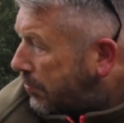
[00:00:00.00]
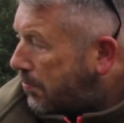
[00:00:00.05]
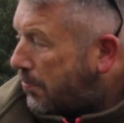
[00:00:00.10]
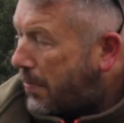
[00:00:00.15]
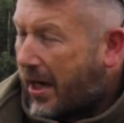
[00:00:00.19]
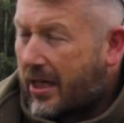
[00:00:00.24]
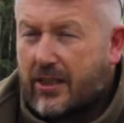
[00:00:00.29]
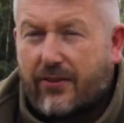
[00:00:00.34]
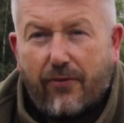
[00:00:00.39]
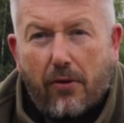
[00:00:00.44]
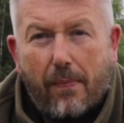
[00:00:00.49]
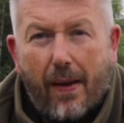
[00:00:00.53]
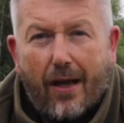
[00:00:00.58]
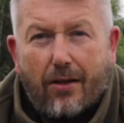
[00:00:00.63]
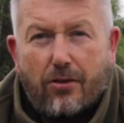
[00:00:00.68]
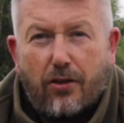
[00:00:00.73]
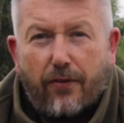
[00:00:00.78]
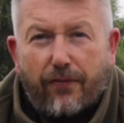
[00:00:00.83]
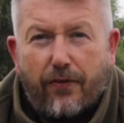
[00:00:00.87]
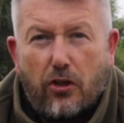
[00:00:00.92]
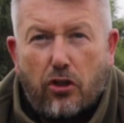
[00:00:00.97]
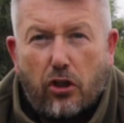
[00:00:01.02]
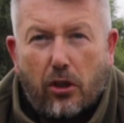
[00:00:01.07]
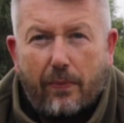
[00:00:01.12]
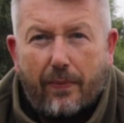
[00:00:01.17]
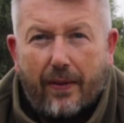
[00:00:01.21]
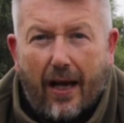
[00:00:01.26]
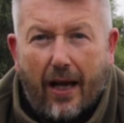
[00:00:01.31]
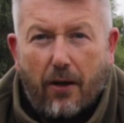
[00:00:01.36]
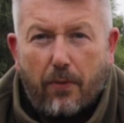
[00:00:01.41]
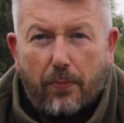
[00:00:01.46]
massive amounts of fish
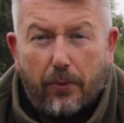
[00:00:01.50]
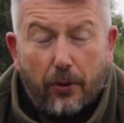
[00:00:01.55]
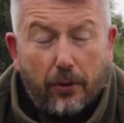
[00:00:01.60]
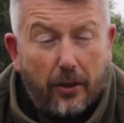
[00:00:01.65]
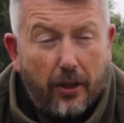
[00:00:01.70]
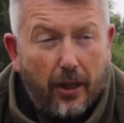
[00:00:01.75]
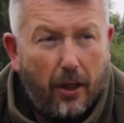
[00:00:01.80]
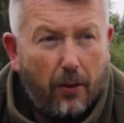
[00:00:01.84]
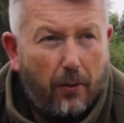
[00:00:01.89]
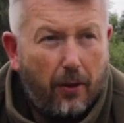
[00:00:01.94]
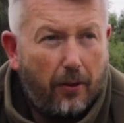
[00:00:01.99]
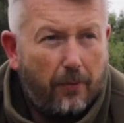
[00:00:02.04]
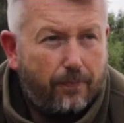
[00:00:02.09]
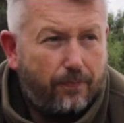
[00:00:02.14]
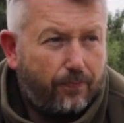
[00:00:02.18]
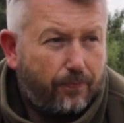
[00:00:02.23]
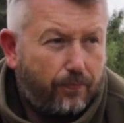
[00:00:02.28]
coming out, but you know what,